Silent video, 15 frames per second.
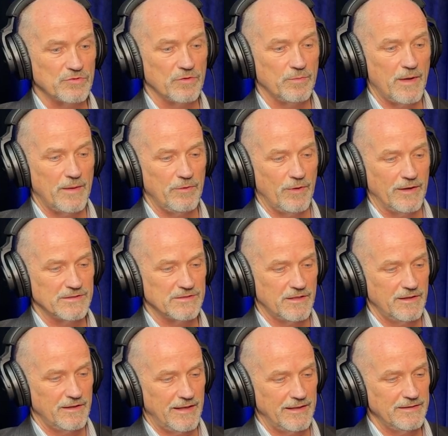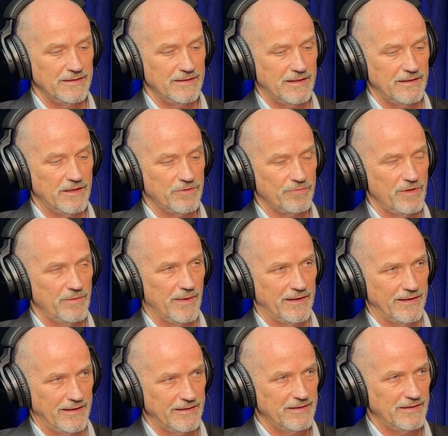was Republic. Well, I started in 1993. By
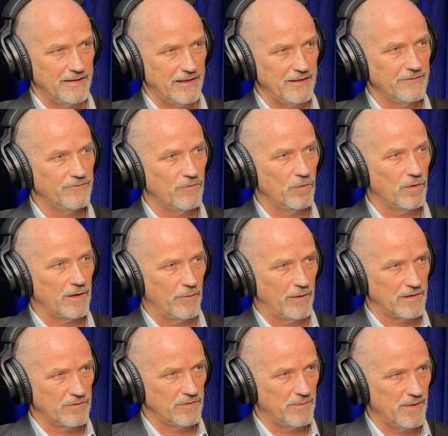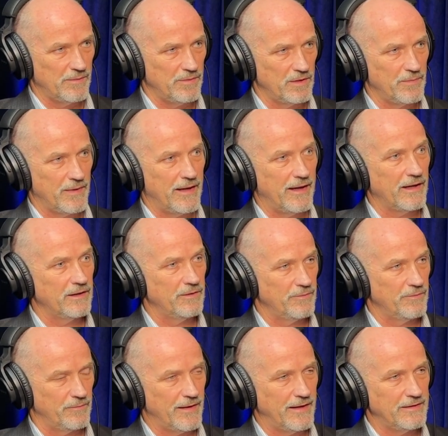1994, I went to Republic Bank.
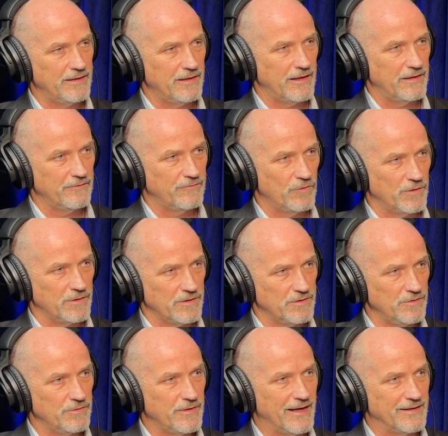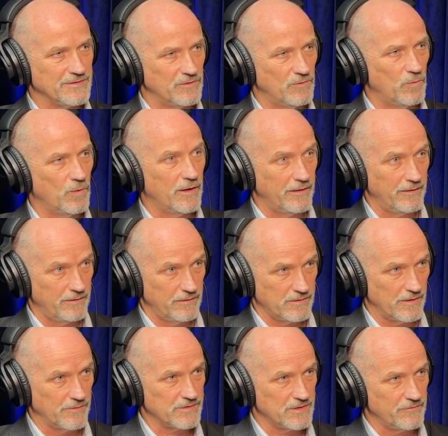From 1994 to 2001.
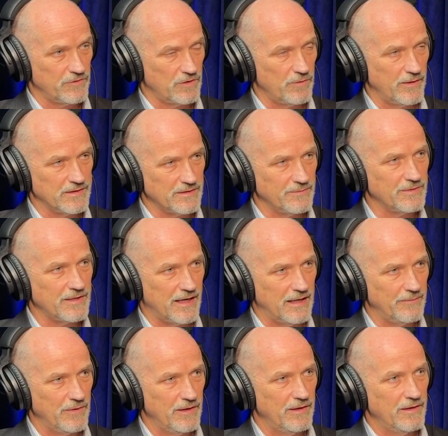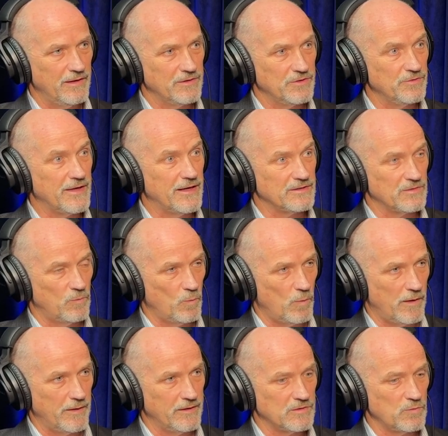So I was there for quite some time.
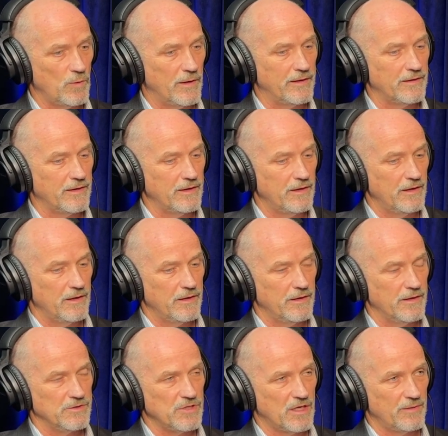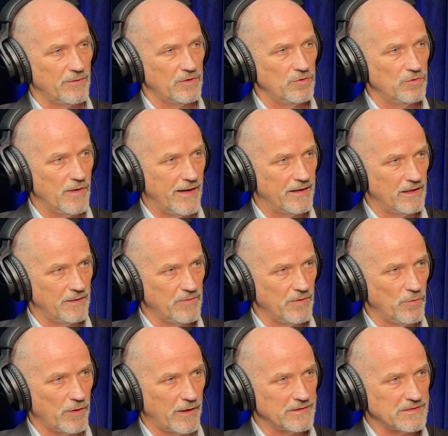2001 is when the gentleman who headed up the
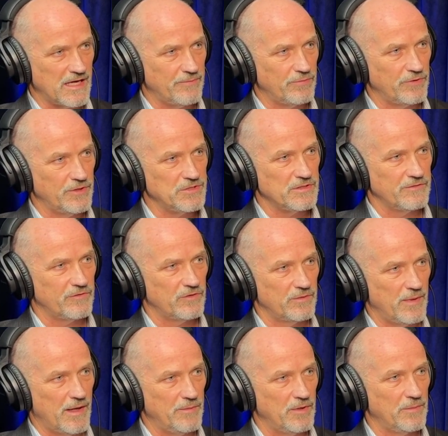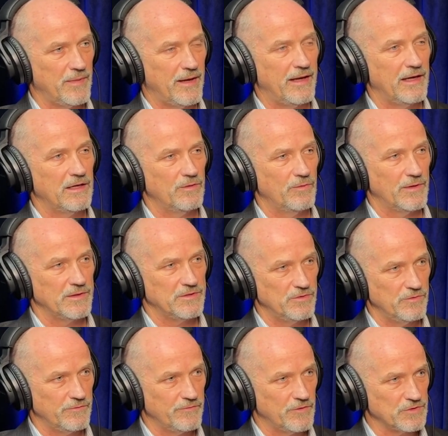mortgage operation for Republic Bank went
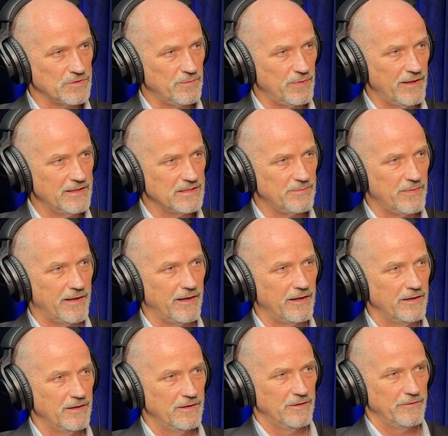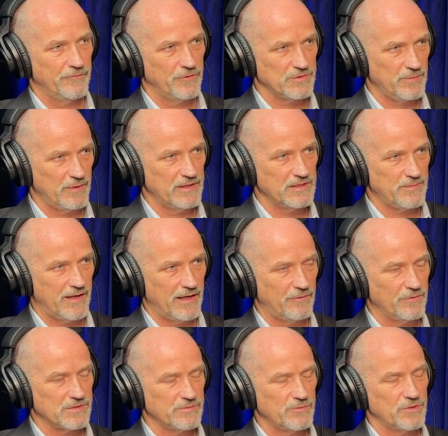to First Place Bank. First Place
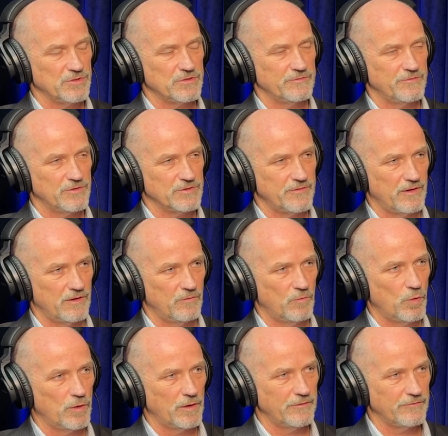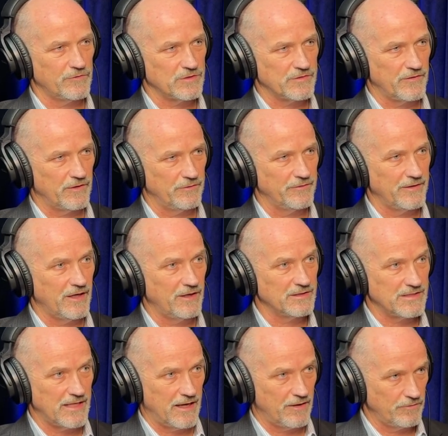Bank was the merger of First Federal Ward and First Federal of
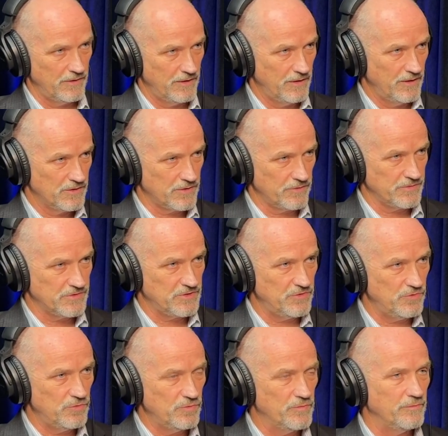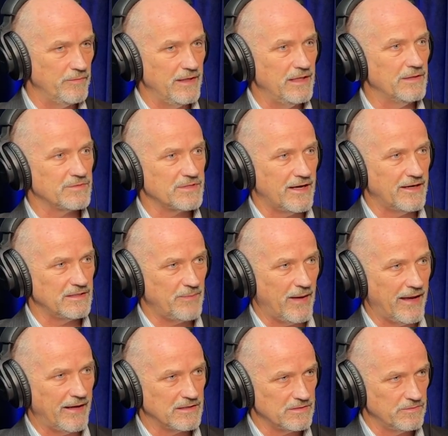Youngstown. So these two medium-sized
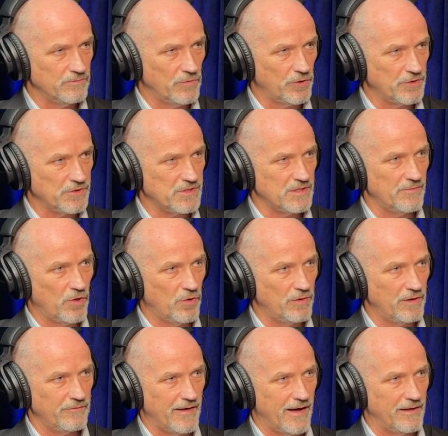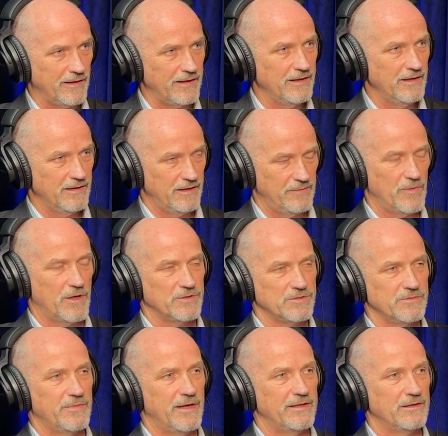banks merged in the Mahoning Valley and
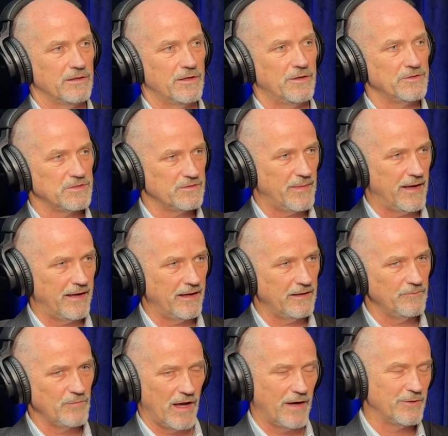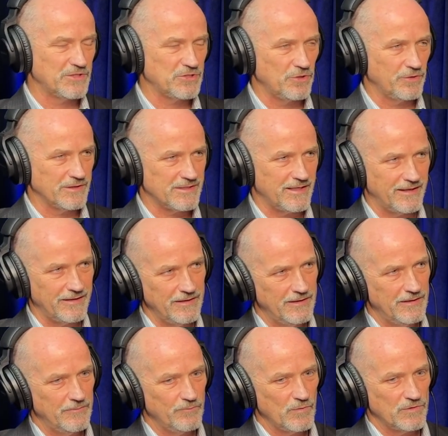made the largest bank. I always joke and say
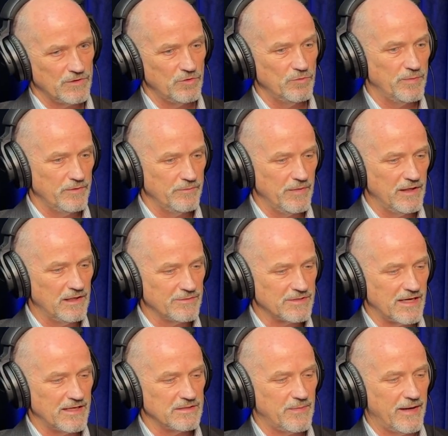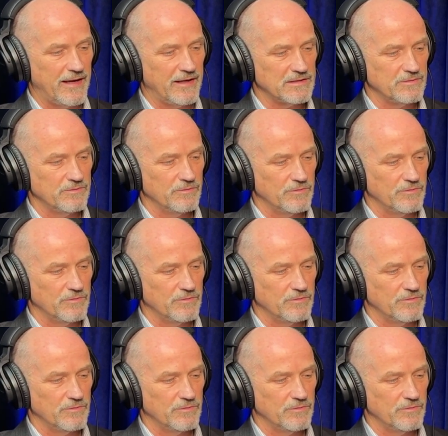two medium-sized banks